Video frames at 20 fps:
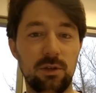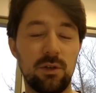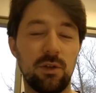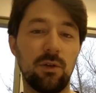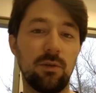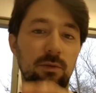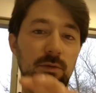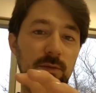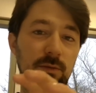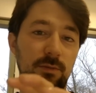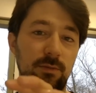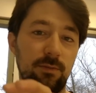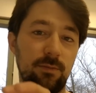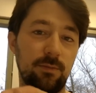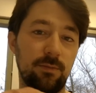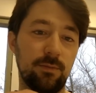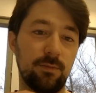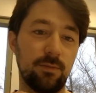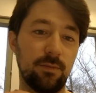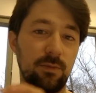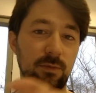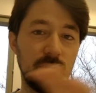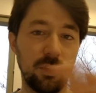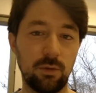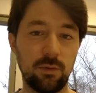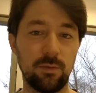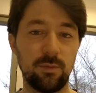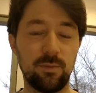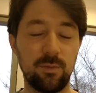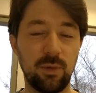Don't
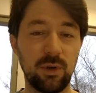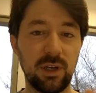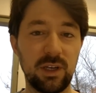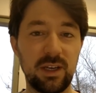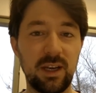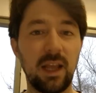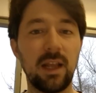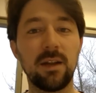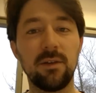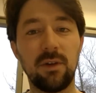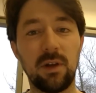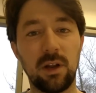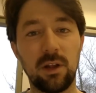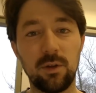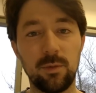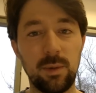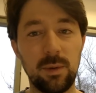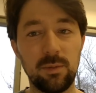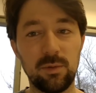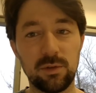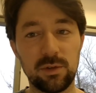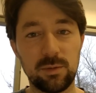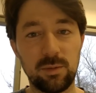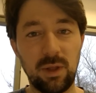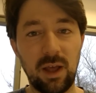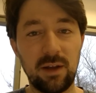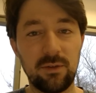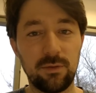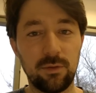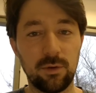put it native on other people's
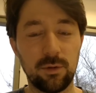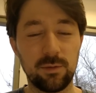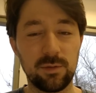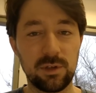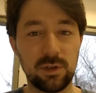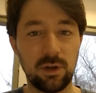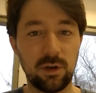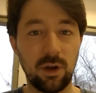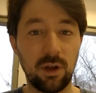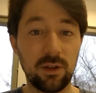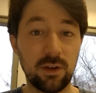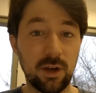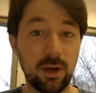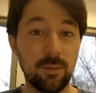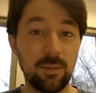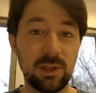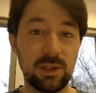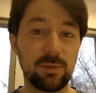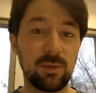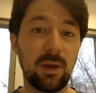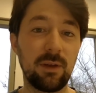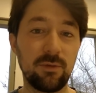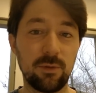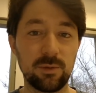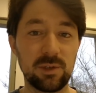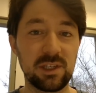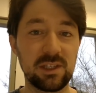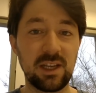platforms or other companies' platforms,